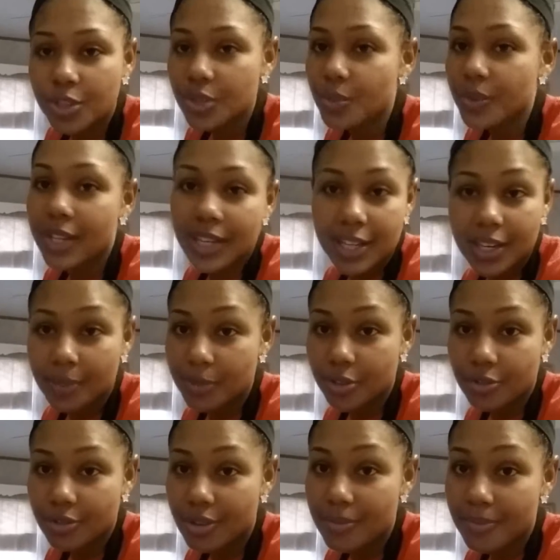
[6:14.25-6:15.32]
We just want to heat up the
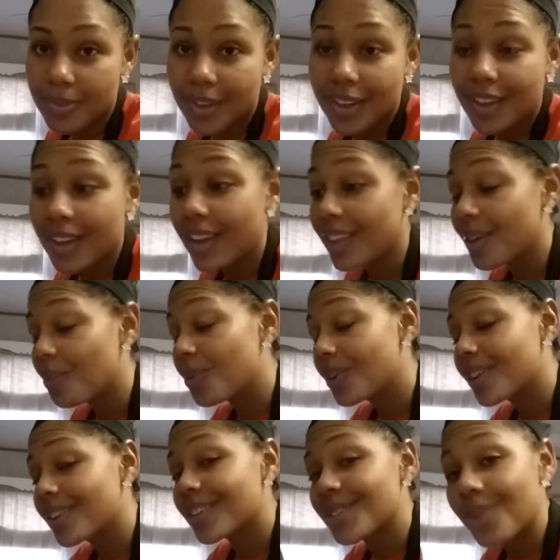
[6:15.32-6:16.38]
shrimp and then
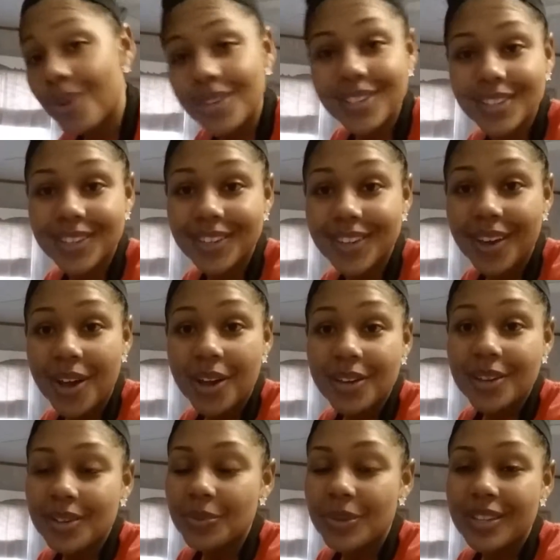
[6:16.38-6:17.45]
we're going to toss it
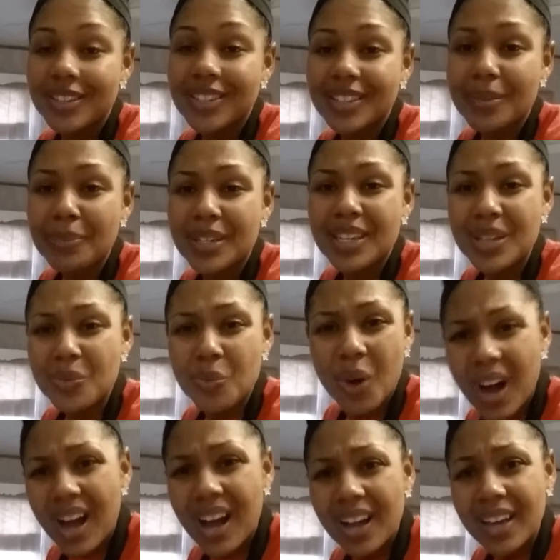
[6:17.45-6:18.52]
with some
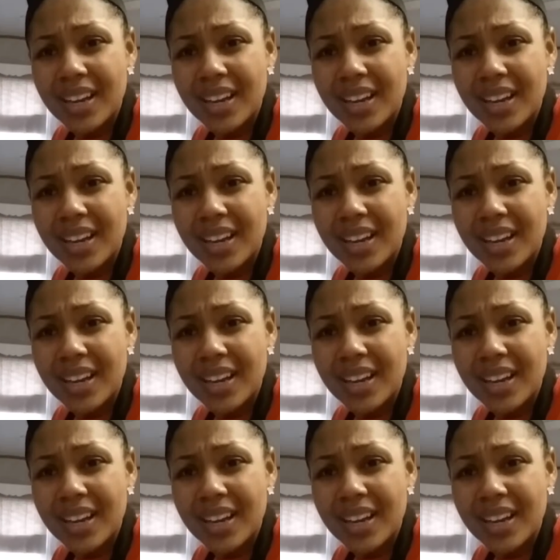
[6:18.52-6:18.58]
quinoa,